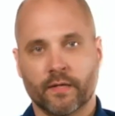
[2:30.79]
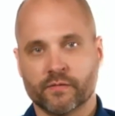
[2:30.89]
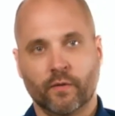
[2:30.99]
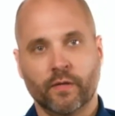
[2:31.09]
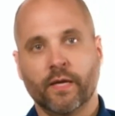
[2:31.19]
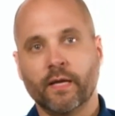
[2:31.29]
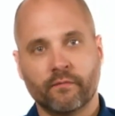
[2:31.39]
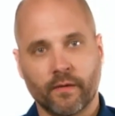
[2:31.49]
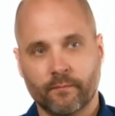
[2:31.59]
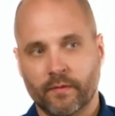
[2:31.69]
As we
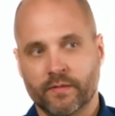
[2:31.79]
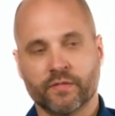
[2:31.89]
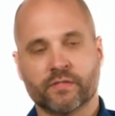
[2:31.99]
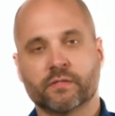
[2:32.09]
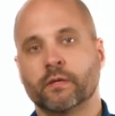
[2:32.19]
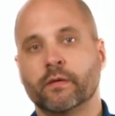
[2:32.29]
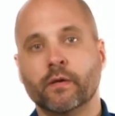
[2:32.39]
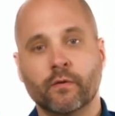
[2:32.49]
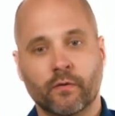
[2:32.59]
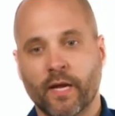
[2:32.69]
gave him, it just
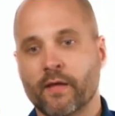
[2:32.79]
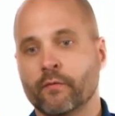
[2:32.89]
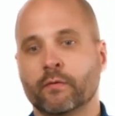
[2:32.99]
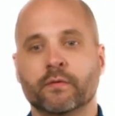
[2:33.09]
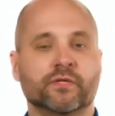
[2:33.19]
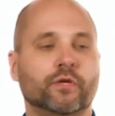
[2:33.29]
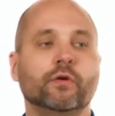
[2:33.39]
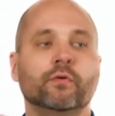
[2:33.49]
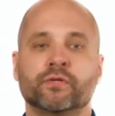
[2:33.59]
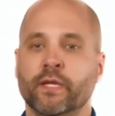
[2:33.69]
continued to gather into this
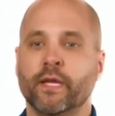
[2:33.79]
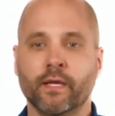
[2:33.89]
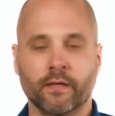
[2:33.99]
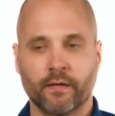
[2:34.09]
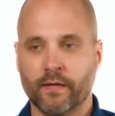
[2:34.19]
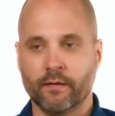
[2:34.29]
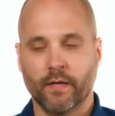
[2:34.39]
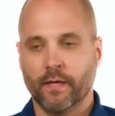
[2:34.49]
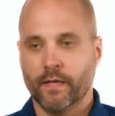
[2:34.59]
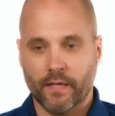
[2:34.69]
huge thing, and then